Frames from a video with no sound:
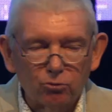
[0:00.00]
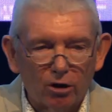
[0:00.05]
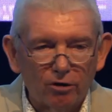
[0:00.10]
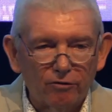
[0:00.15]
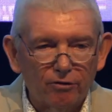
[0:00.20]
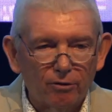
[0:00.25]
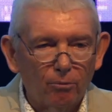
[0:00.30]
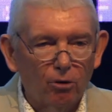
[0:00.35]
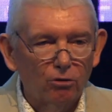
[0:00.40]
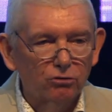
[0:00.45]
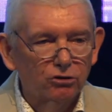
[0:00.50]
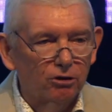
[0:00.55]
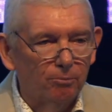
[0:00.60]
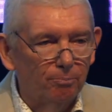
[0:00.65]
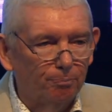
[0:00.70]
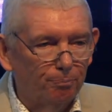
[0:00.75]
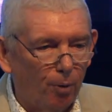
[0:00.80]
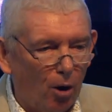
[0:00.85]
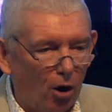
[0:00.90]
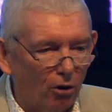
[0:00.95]
one of the most
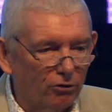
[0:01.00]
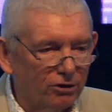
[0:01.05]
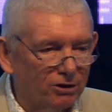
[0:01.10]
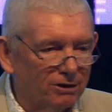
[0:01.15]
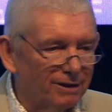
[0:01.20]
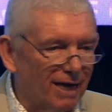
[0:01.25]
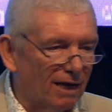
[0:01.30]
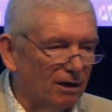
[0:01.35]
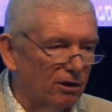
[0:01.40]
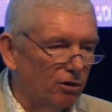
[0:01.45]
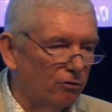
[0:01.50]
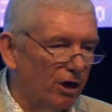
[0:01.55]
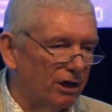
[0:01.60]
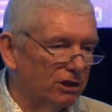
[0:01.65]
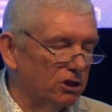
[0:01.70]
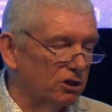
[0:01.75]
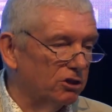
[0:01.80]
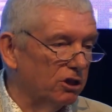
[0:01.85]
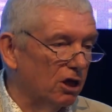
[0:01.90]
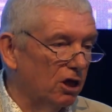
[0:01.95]
important
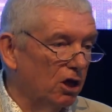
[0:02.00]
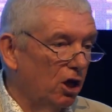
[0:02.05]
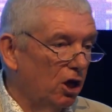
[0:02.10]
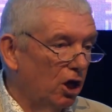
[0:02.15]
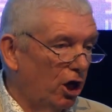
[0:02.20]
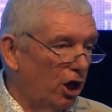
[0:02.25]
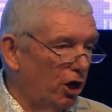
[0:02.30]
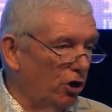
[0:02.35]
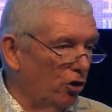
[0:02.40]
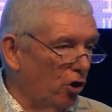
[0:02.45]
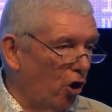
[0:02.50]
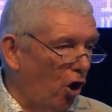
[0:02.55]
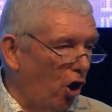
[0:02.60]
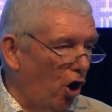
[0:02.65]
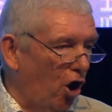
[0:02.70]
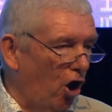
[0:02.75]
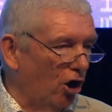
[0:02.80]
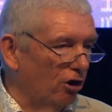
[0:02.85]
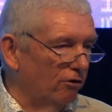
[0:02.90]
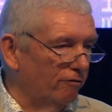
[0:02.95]
declarations in
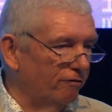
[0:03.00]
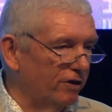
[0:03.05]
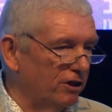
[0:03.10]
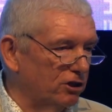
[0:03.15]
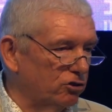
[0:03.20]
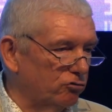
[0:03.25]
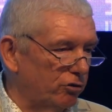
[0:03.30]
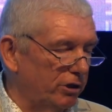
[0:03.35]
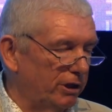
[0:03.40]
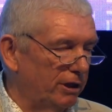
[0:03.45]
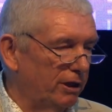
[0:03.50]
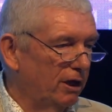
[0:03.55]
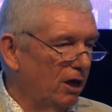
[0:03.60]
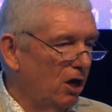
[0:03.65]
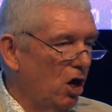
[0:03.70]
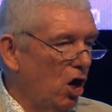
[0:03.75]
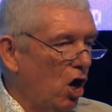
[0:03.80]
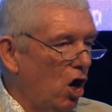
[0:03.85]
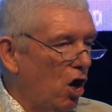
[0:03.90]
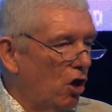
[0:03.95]
all of history.
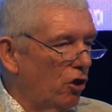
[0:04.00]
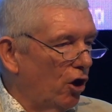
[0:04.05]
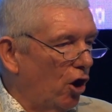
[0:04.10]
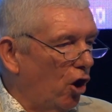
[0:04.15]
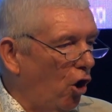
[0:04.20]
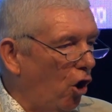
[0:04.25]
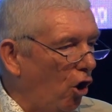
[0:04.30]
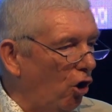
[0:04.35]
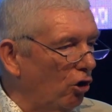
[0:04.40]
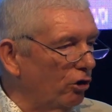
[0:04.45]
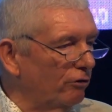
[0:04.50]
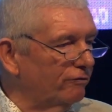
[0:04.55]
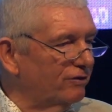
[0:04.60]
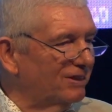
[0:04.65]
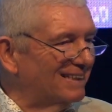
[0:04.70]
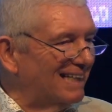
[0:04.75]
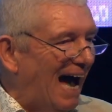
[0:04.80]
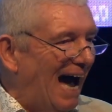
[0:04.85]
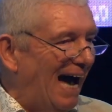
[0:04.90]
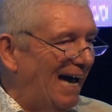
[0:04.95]
The whole
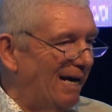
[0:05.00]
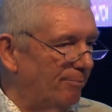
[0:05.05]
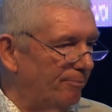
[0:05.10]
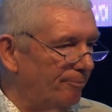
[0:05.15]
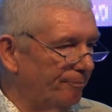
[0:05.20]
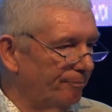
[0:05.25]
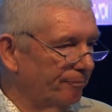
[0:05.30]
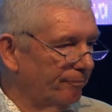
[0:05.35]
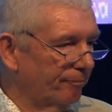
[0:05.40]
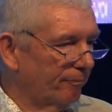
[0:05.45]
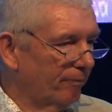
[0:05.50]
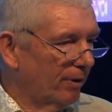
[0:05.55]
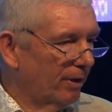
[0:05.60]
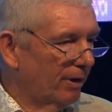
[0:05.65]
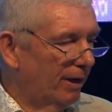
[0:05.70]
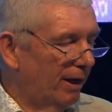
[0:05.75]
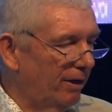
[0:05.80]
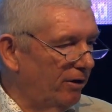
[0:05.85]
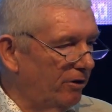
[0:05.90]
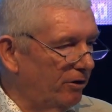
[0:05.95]
of time
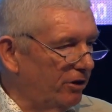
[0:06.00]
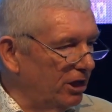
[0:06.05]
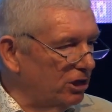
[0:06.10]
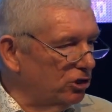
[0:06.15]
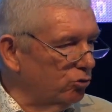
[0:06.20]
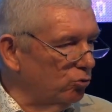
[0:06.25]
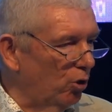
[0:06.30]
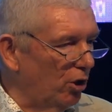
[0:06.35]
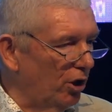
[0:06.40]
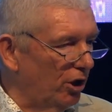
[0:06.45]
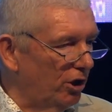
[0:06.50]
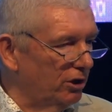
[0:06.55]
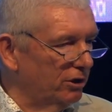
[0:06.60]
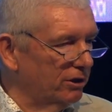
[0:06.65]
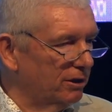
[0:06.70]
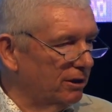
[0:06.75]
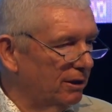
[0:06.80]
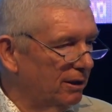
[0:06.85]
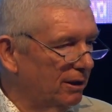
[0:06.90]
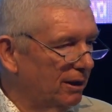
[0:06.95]
in this
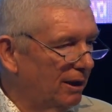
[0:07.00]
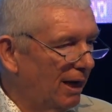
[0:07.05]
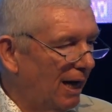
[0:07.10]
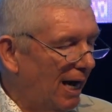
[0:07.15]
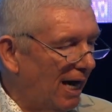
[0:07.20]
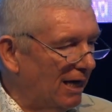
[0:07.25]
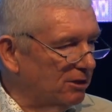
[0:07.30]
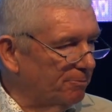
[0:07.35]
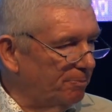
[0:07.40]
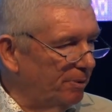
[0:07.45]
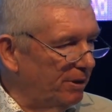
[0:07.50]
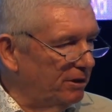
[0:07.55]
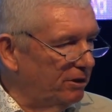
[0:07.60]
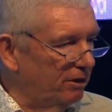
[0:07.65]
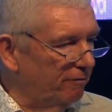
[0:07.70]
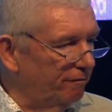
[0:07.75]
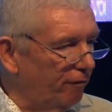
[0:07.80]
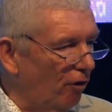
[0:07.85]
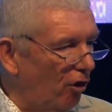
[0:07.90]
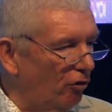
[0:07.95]
world has been
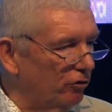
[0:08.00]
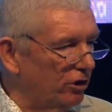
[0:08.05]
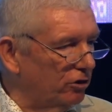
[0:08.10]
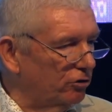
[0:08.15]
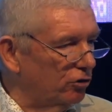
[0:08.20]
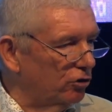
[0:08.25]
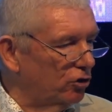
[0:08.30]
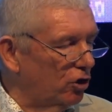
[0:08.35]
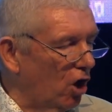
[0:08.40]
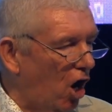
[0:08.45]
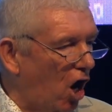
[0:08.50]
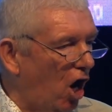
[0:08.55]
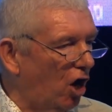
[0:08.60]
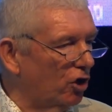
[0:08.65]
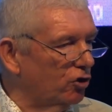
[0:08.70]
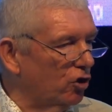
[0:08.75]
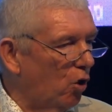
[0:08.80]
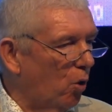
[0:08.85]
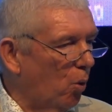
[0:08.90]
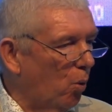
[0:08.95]
devoted to
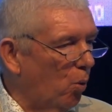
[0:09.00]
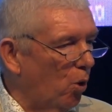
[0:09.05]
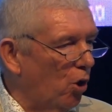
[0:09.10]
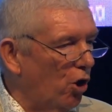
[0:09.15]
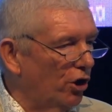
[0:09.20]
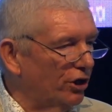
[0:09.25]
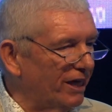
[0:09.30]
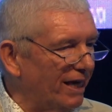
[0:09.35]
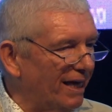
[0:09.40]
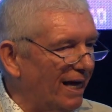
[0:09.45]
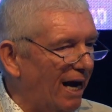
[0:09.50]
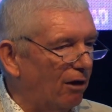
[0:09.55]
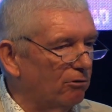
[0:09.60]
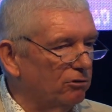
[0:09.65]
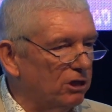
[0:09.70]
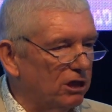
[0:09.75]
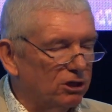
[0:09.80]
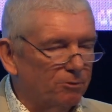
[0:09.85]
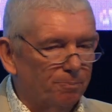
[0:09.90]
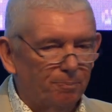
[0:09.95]
God working
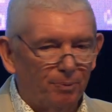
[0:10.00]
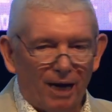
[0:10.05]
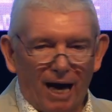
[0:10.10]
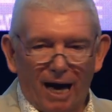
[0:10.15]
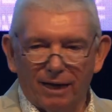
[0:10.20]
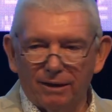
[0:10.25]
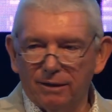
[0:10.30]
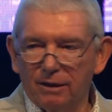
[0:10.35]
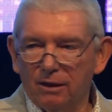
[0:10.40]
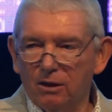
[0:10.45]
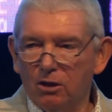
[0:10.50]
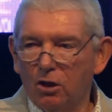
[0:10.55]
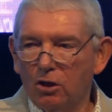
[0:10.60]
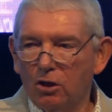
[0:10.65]
out his plan